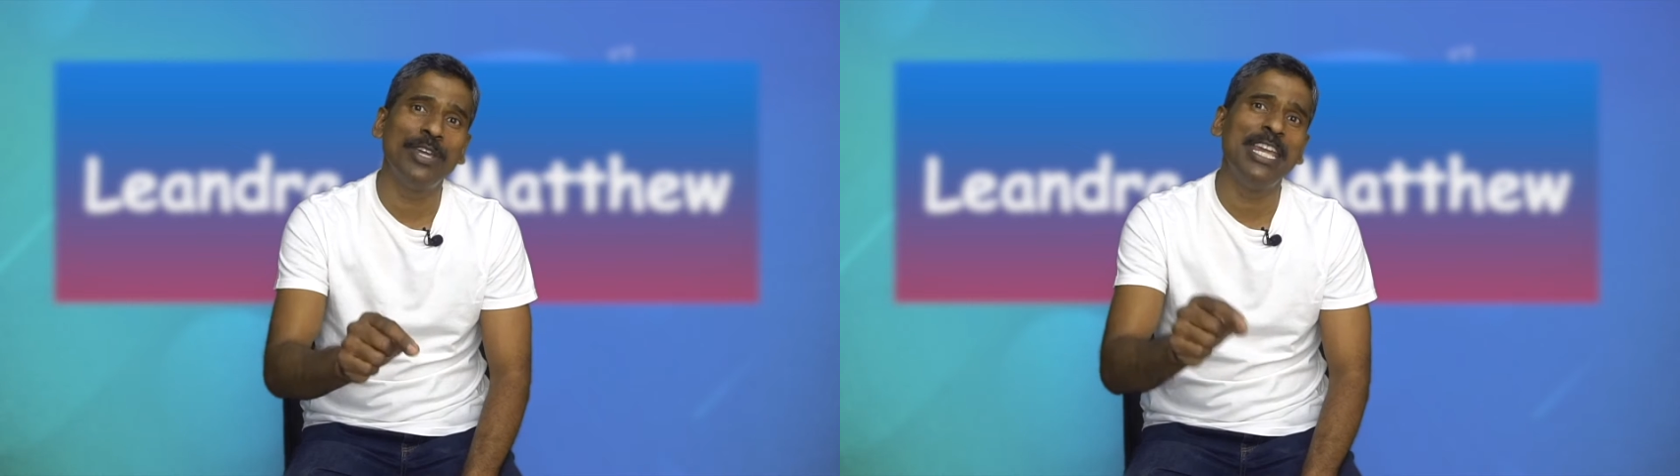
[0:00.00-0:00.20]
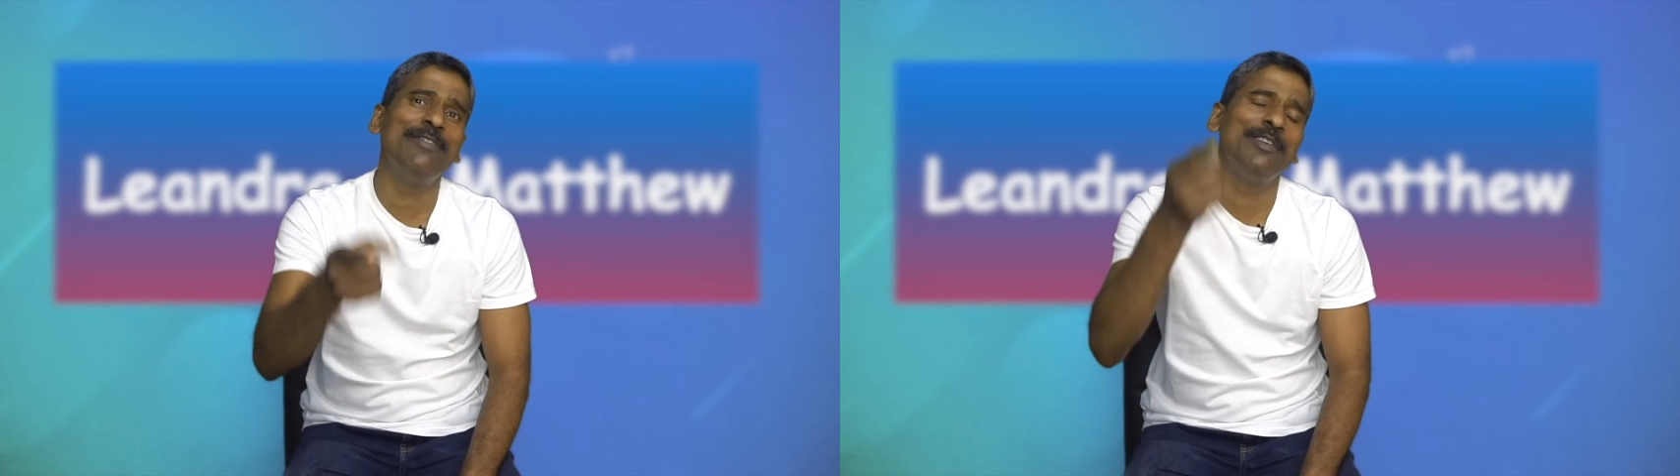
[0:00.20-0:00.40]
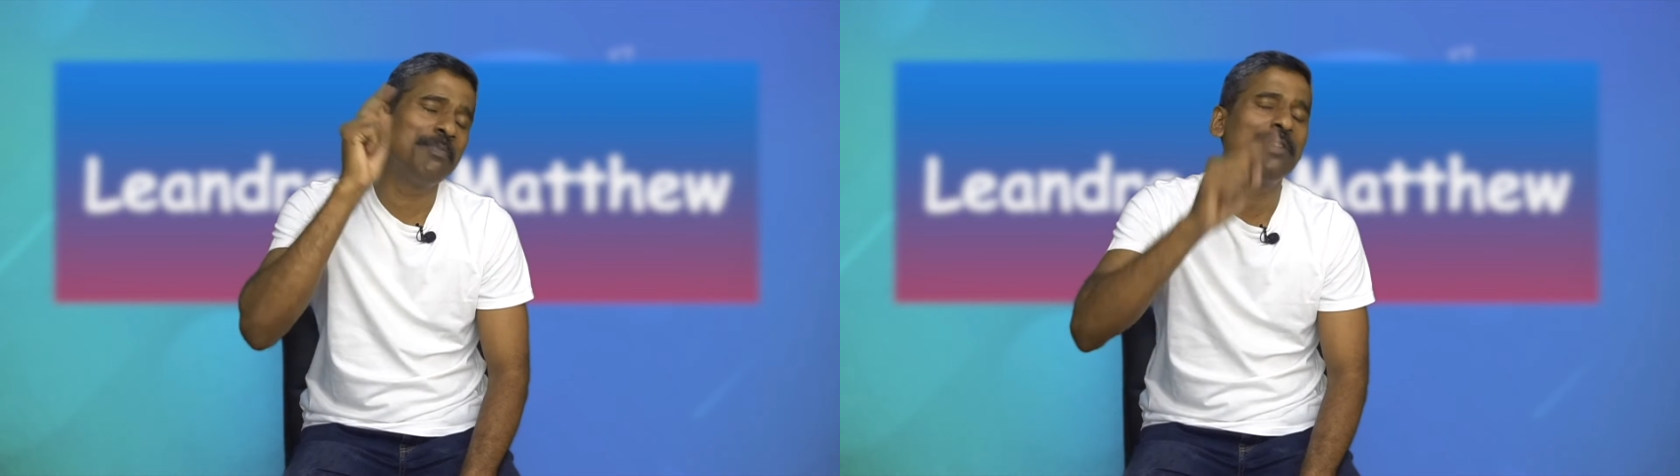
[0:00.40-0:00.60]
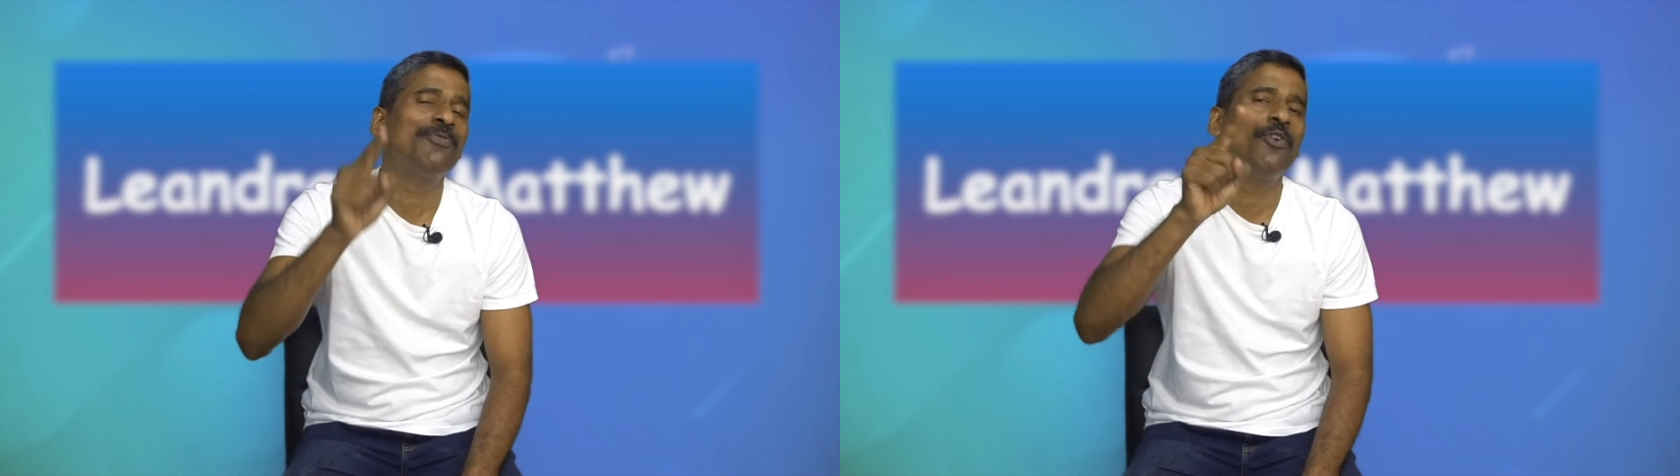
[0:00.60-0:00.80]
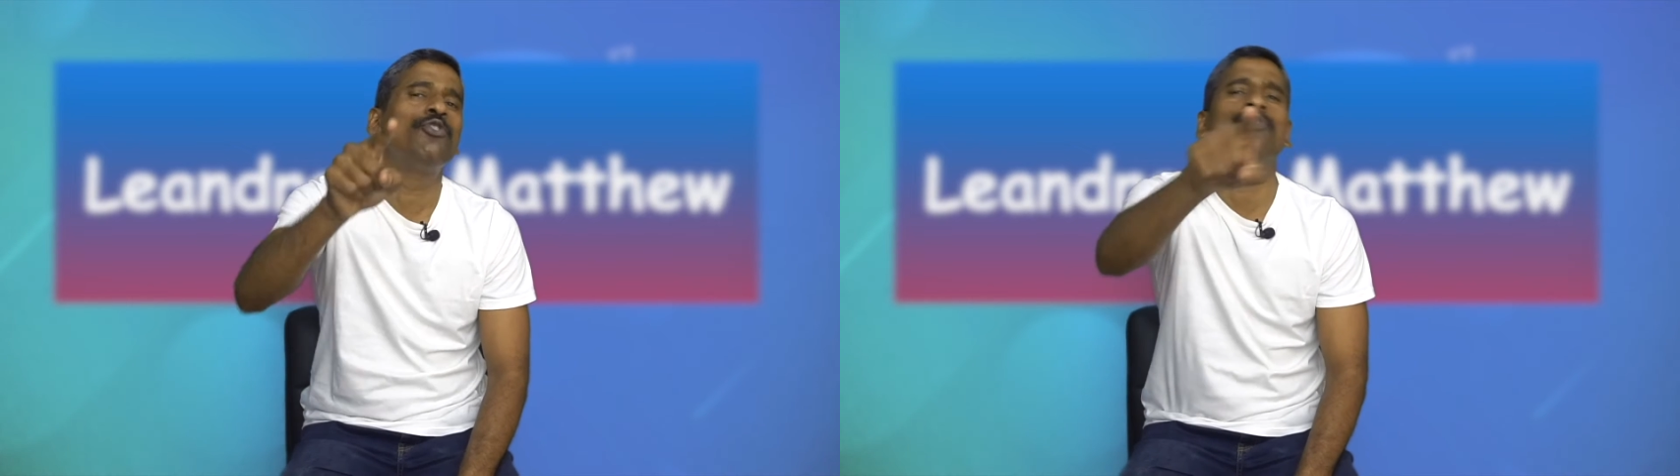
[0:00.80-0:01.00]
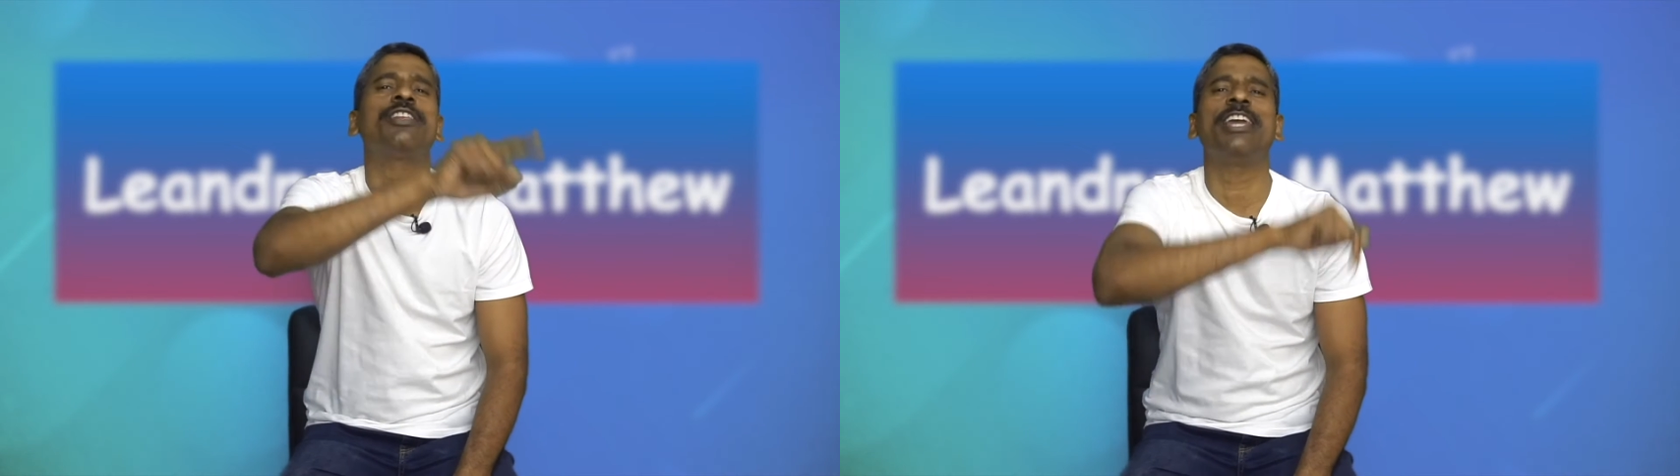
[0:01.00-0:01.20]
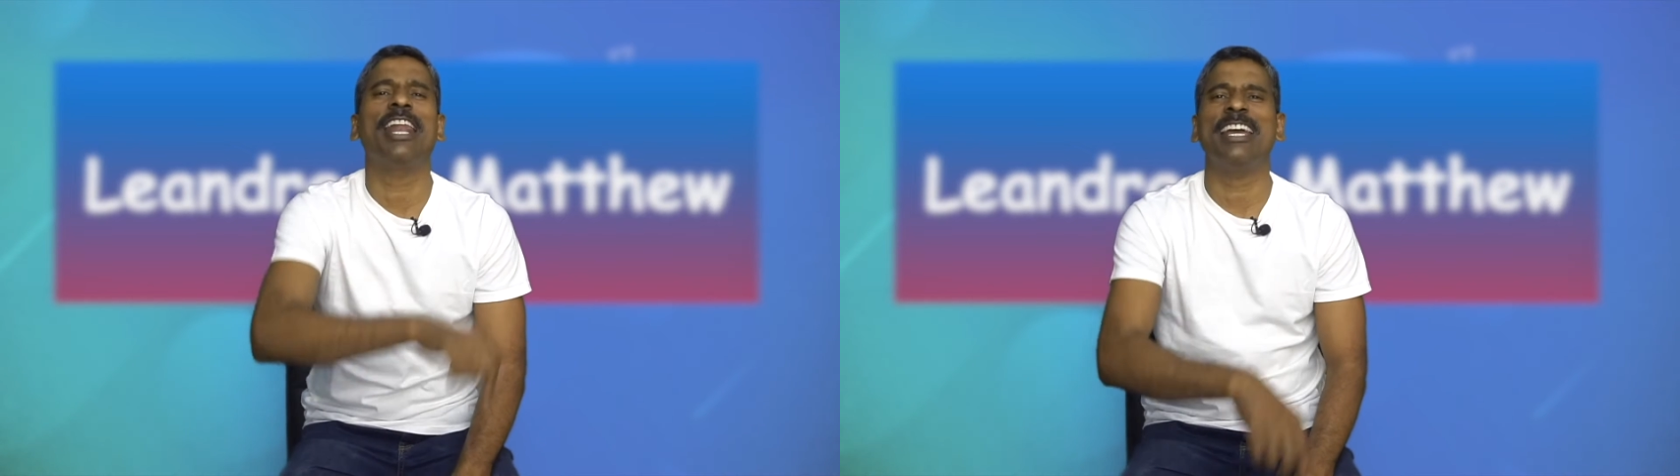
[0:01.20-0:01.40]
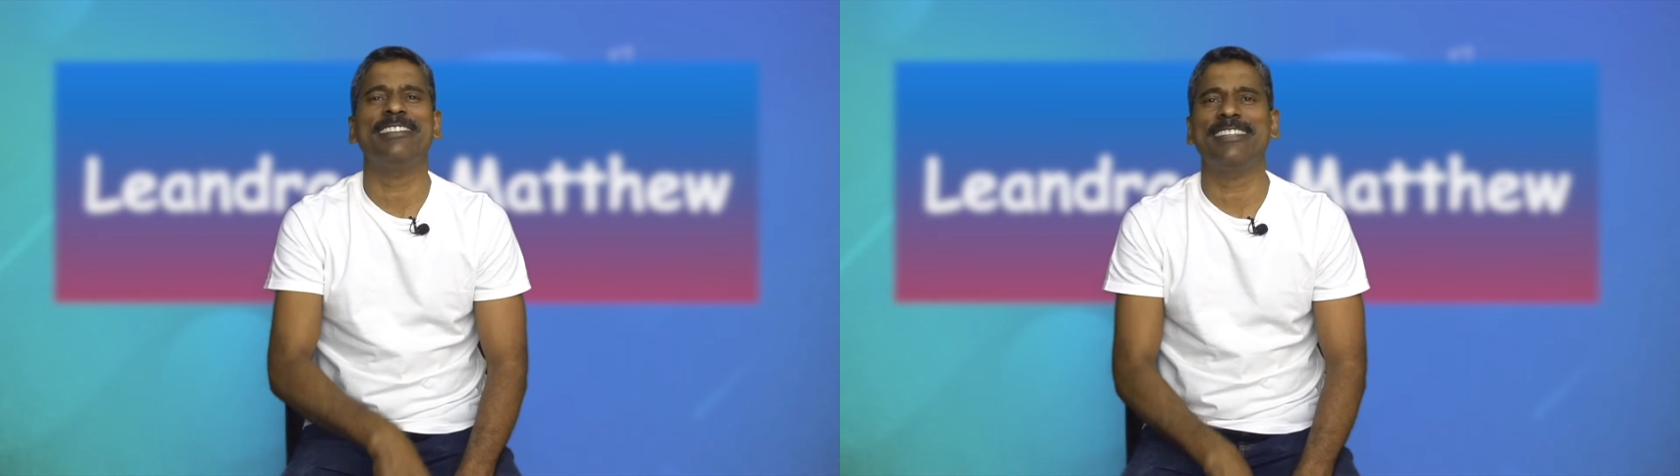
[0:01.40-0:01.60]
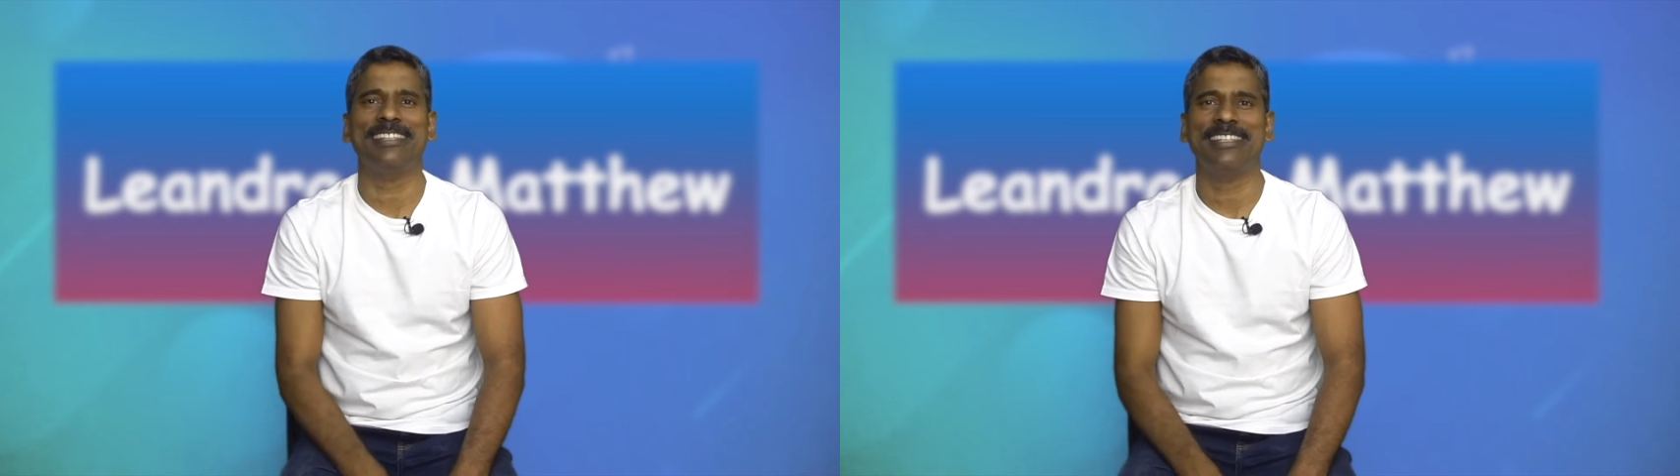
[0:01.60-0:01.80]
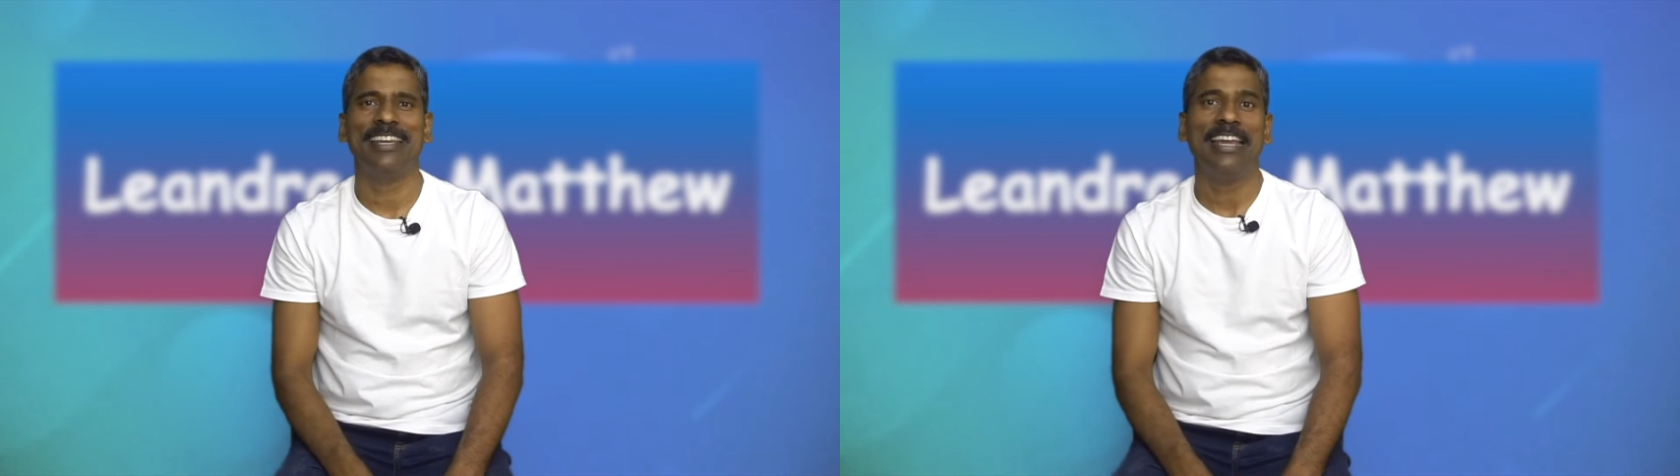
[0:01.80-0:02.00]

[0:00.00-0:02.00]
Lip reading: even before you realize it.